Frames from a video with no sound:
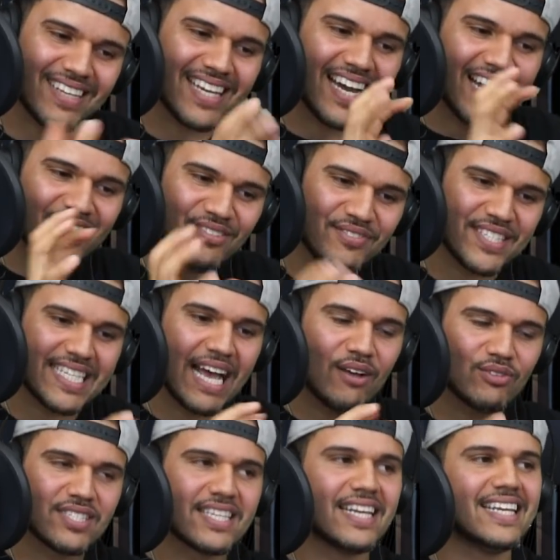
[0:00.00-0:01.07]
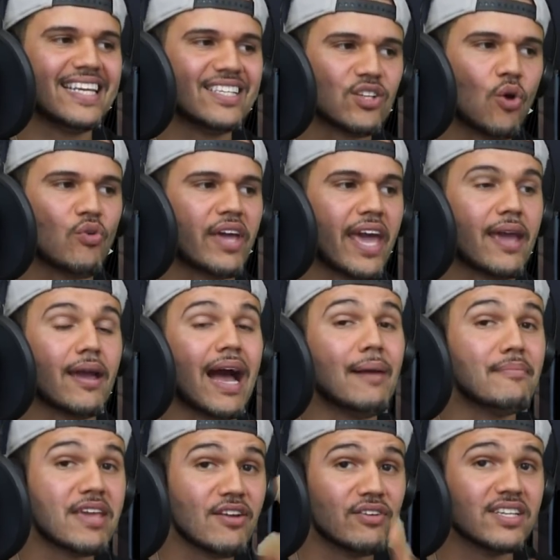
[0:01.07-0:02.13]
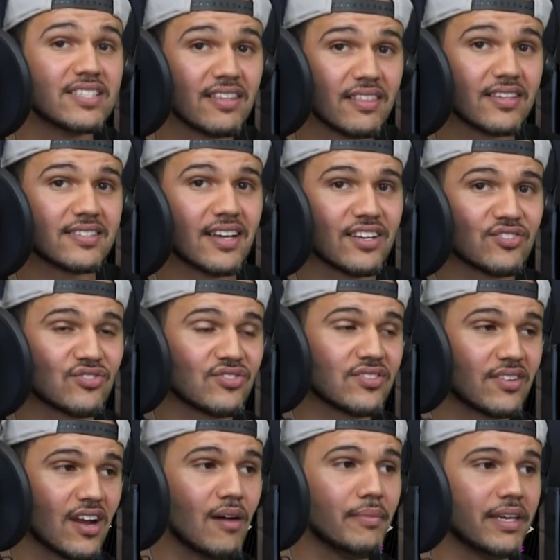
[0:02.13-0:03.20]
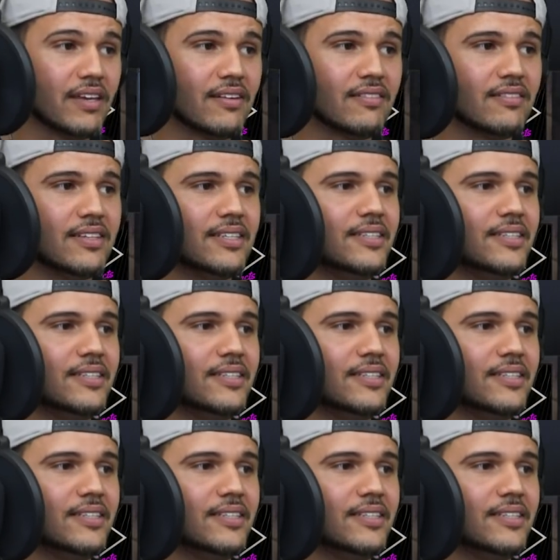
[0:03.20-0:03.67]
kind of sound setting is okay. I'm hearing synthesizers. They're coming in.